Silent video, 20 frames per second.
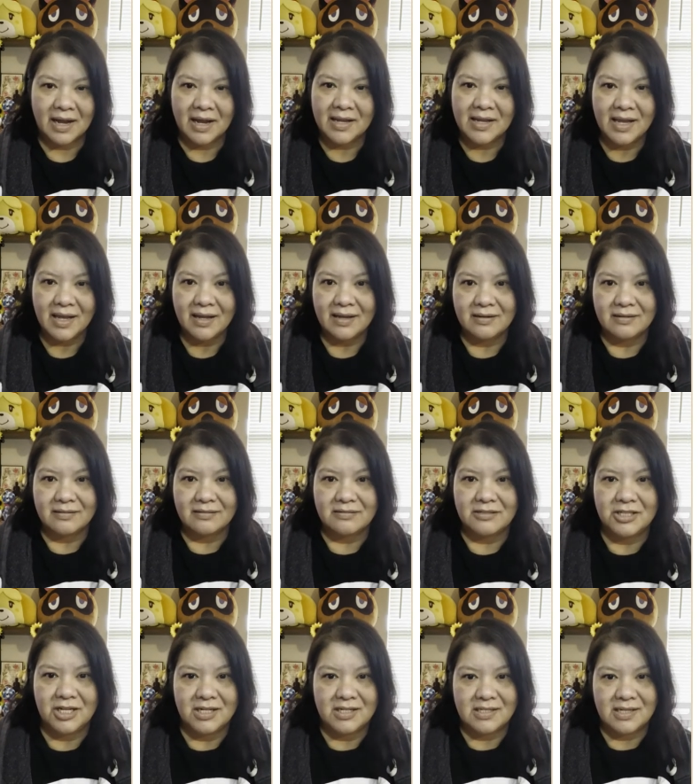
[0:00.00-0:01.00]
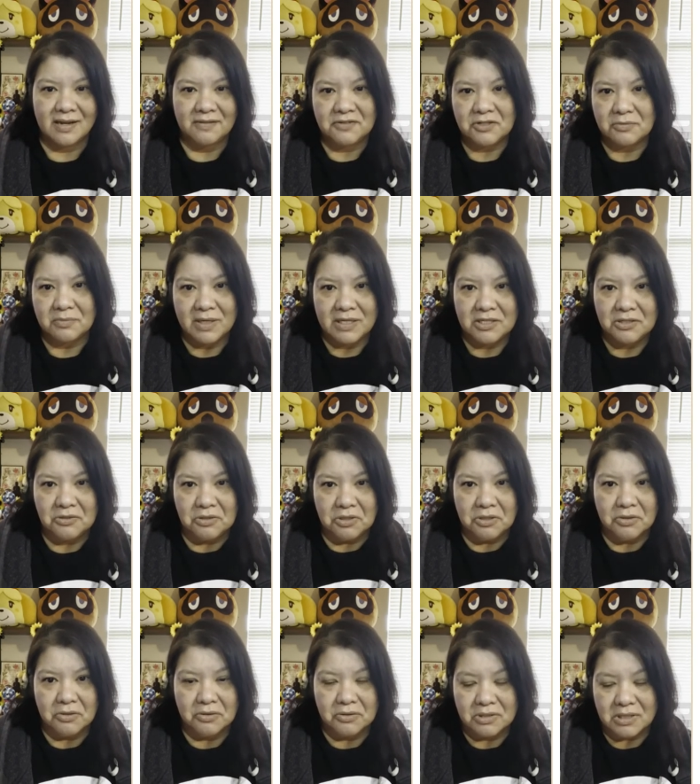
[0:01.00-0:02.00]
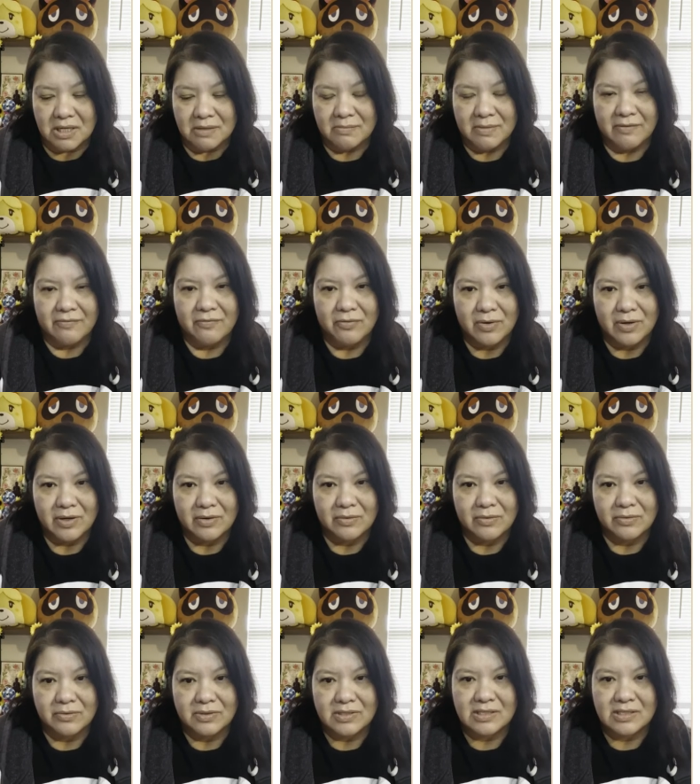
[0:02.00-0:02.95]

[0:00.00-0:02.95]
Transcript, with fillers: I can't chase after my two year old and my four year old,